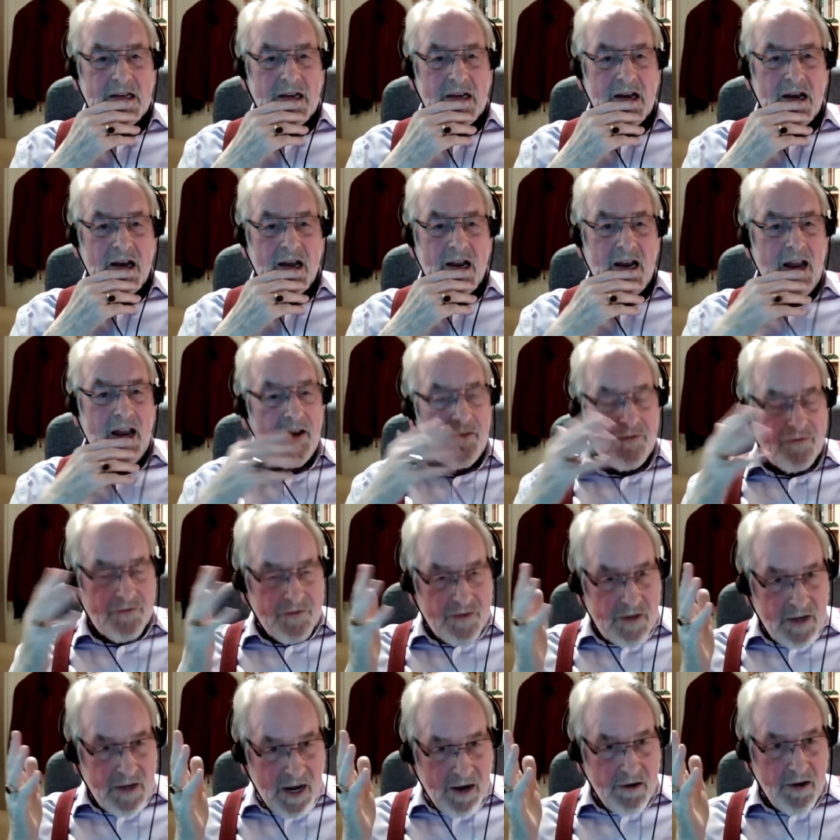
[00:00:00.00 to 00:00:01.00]
I
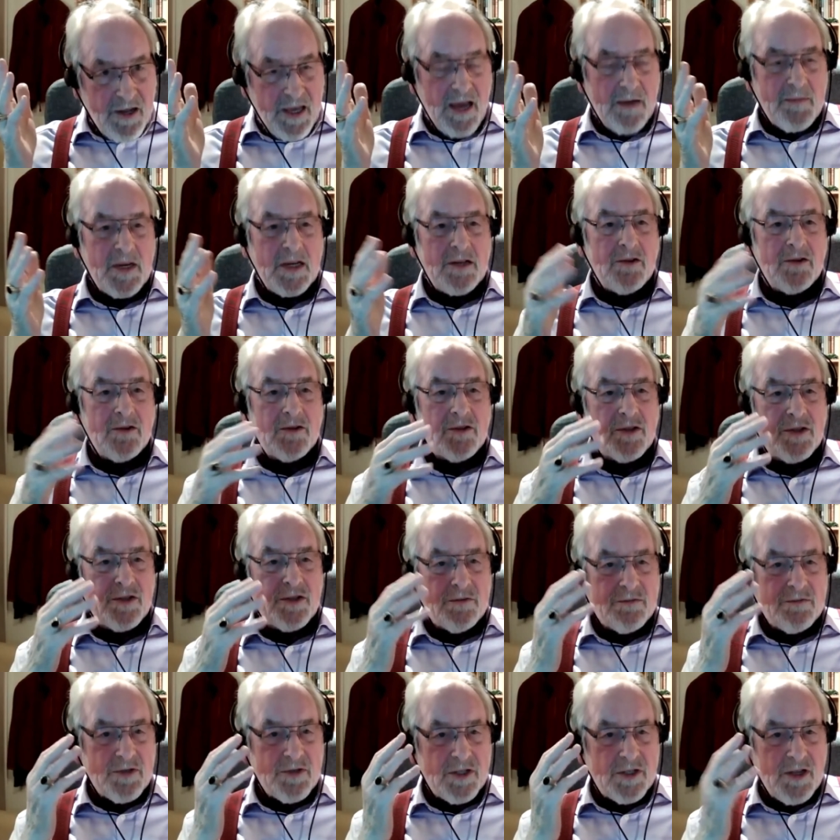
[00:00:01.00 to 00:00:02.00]
left Aerochemicals,
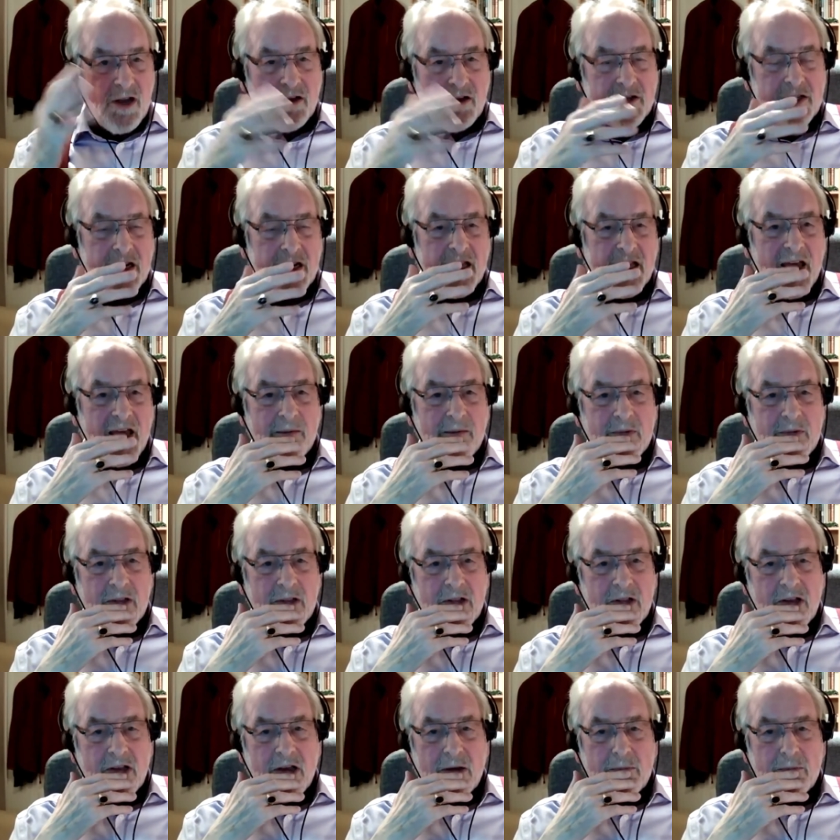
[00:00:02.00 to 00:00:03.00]
Chemicals, started a
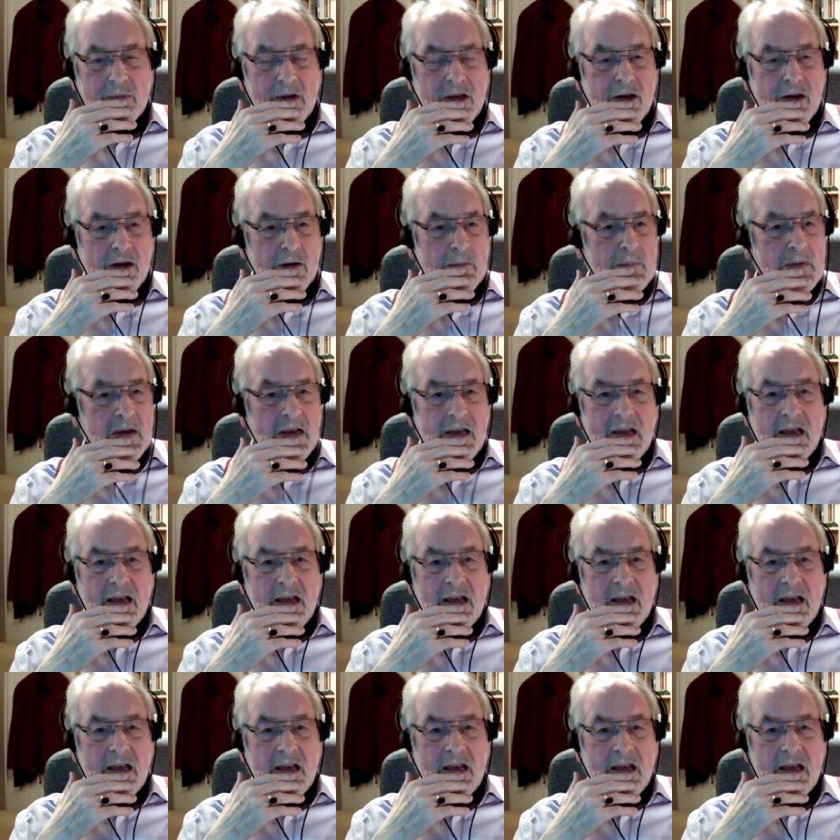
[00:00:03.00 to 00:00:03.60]
chemical company up,